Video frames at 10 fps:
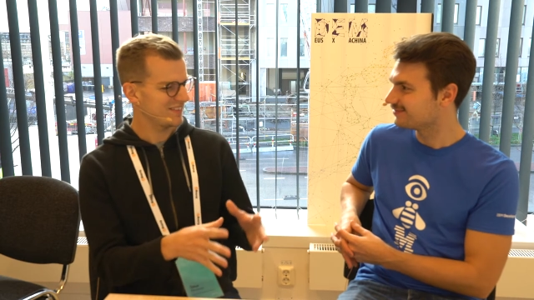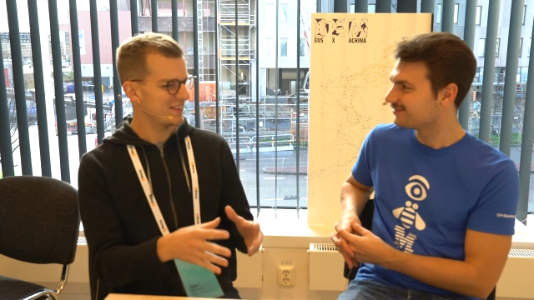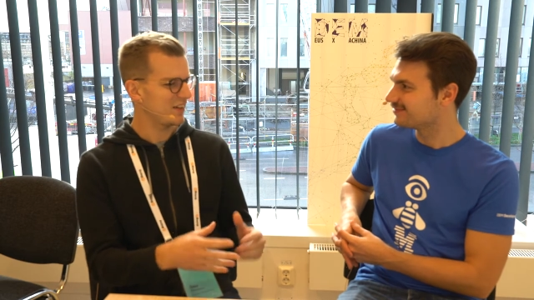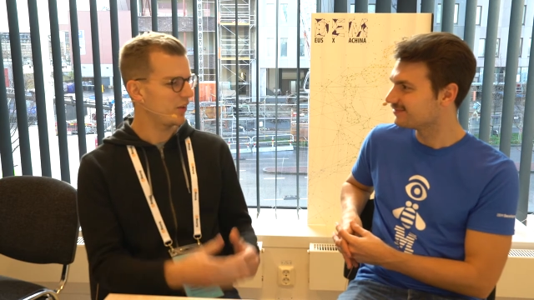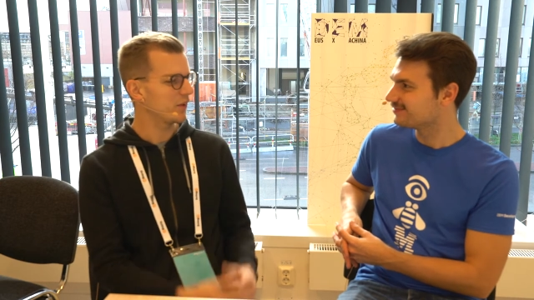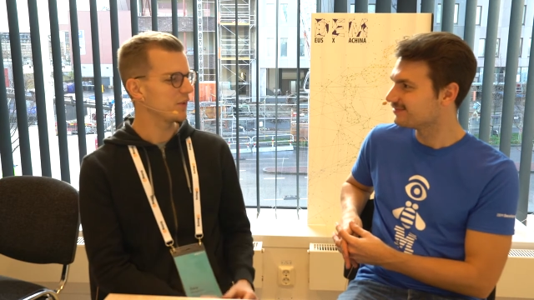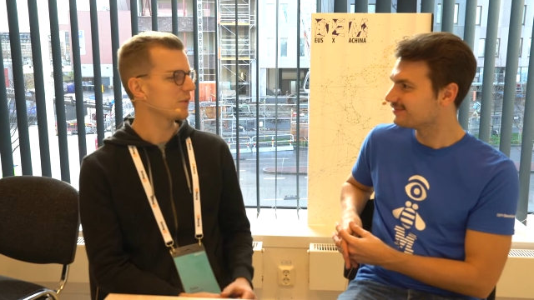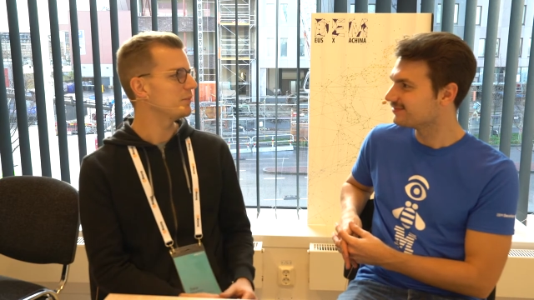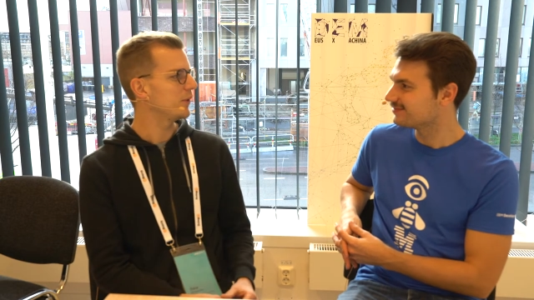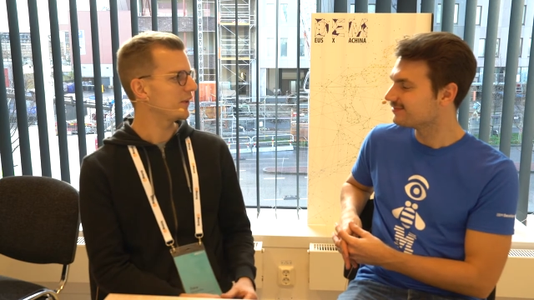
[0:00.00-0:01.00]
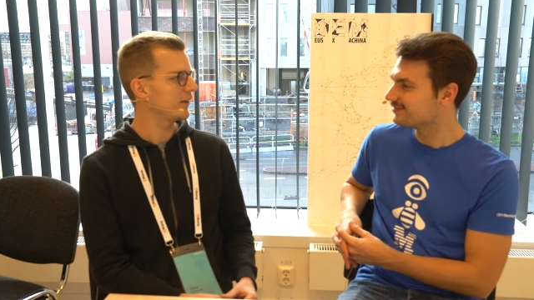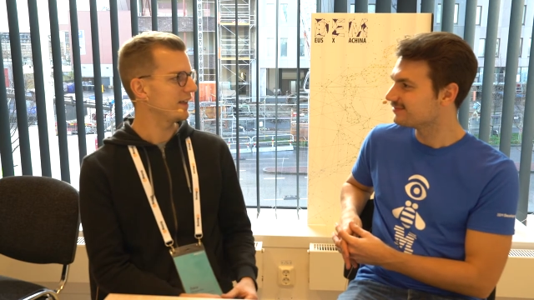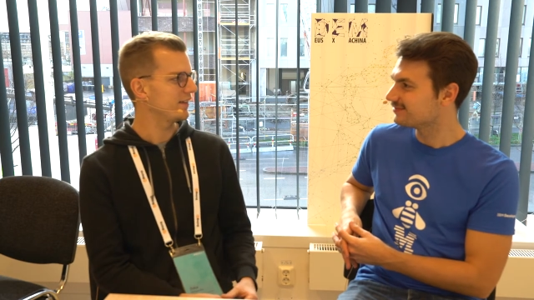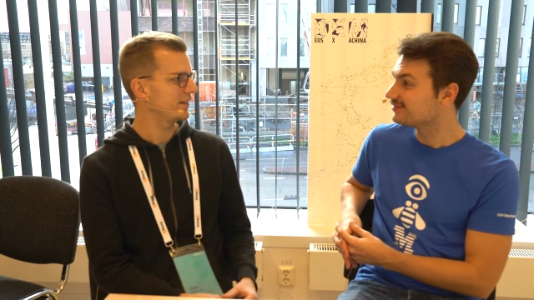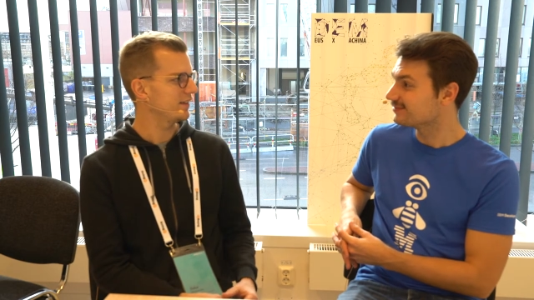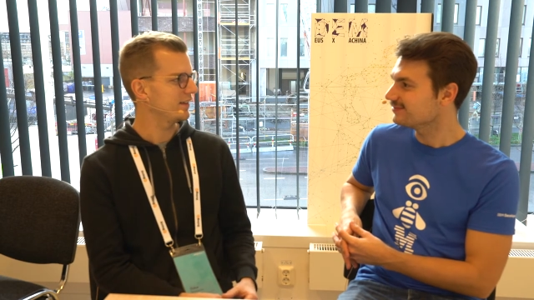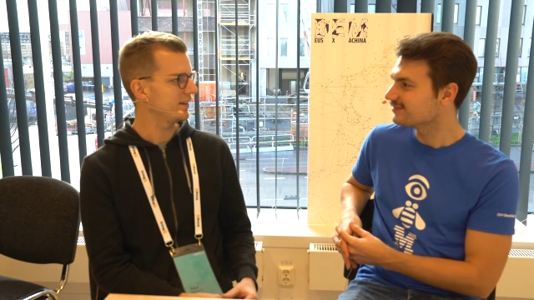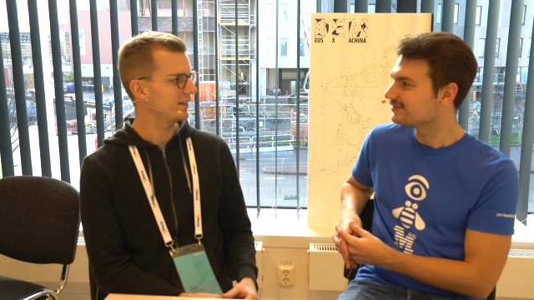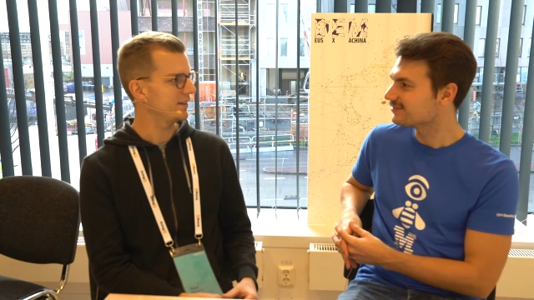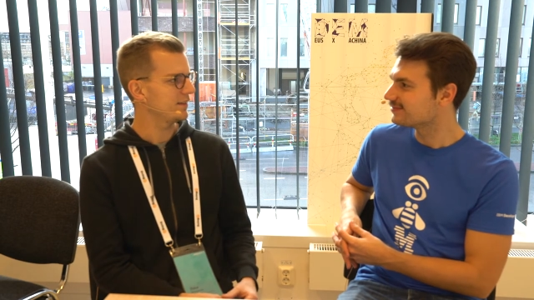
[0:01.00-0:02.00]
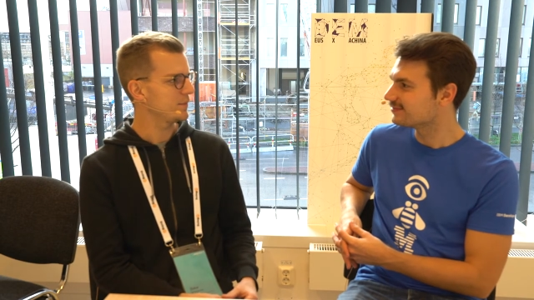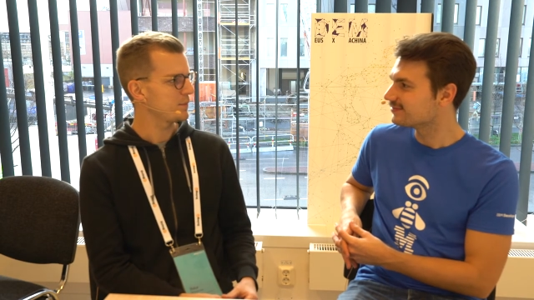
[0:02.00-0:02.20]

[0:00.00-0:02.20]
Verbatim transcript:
Speaker 1: harder to model as a mm-hmm. uh,